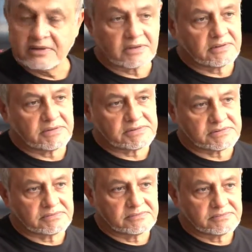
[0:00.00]
like
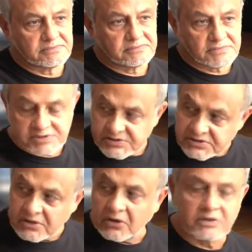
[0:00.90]
this is
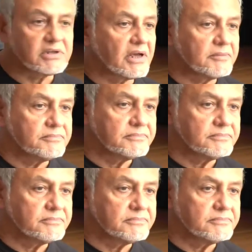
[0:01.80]
clock time.